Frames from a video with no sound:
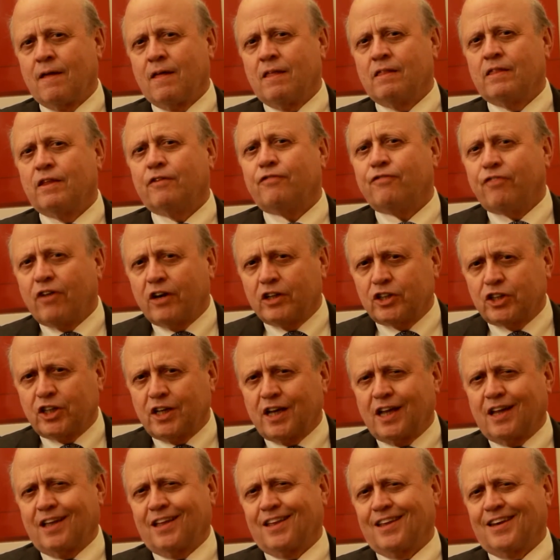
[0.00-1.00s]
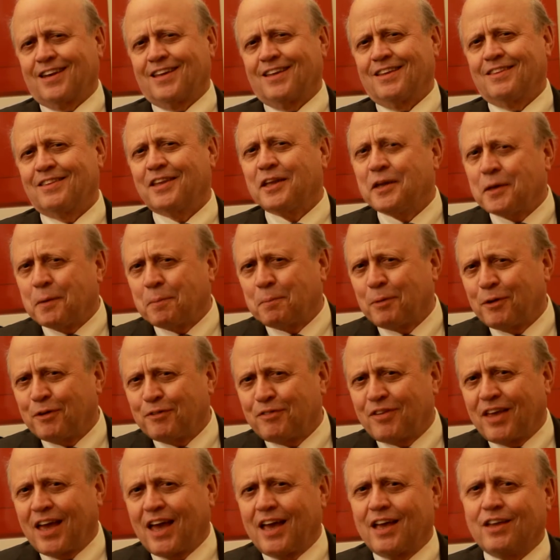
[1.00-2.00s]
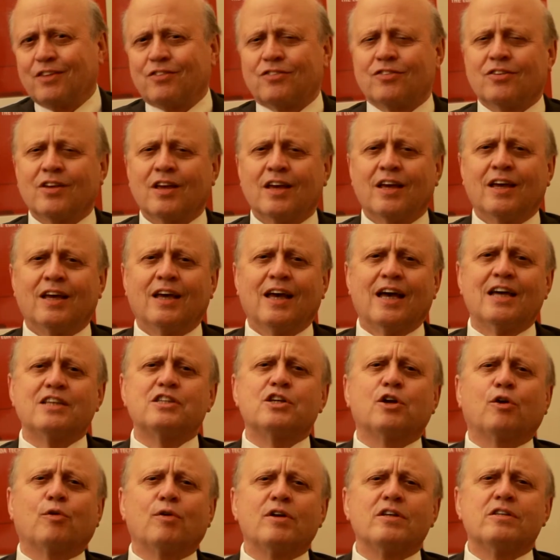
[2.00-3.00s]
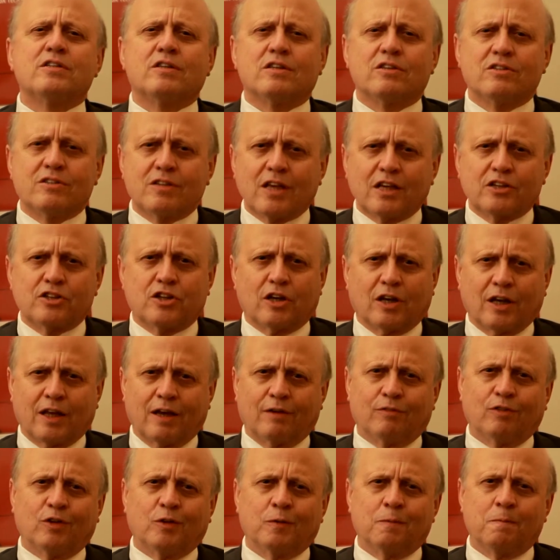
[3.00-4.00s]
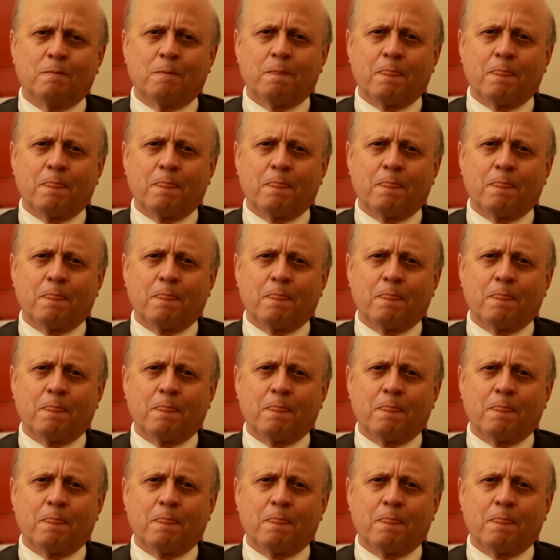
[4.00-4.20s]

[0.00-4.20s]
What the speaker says: the functionality, the number of gates has increased to such a level